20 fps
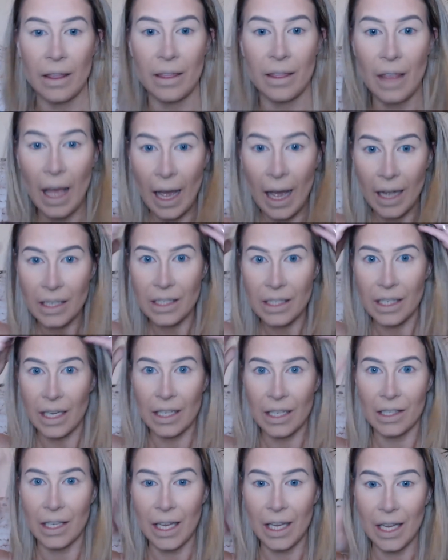And that
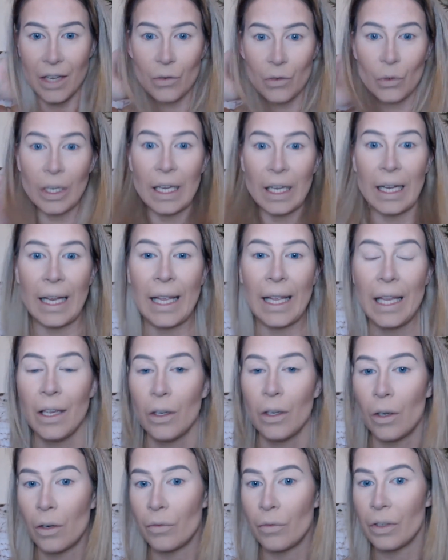is it
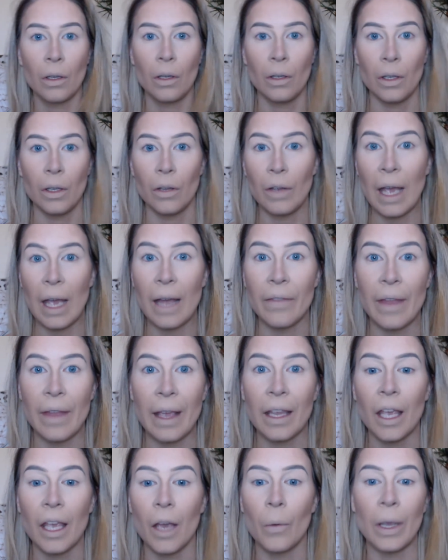really. You can
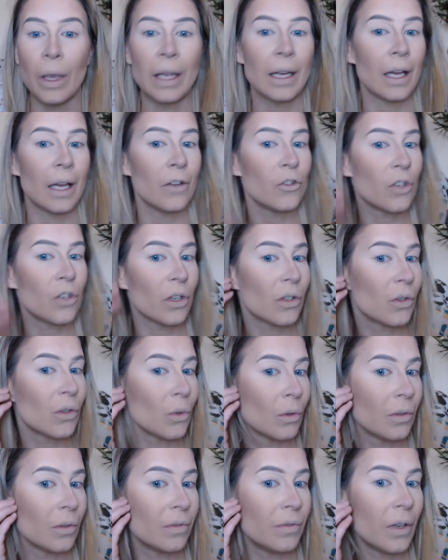then go in and just
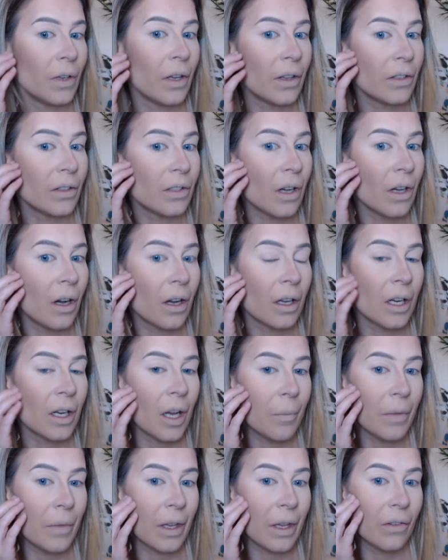sort of further darken
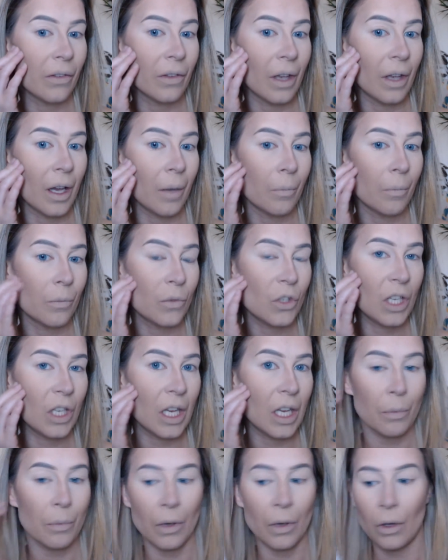up this
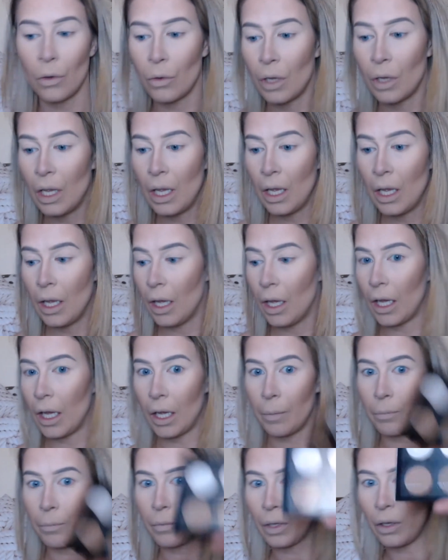cheekbone
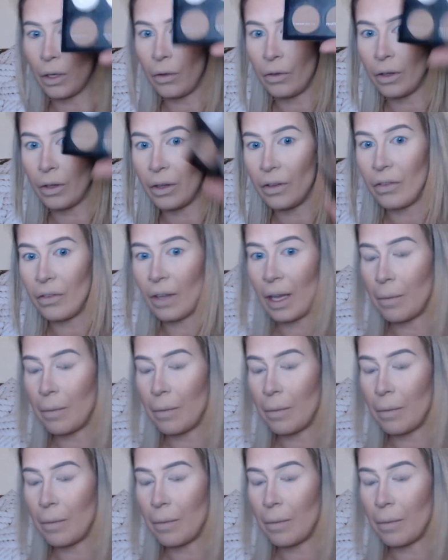using the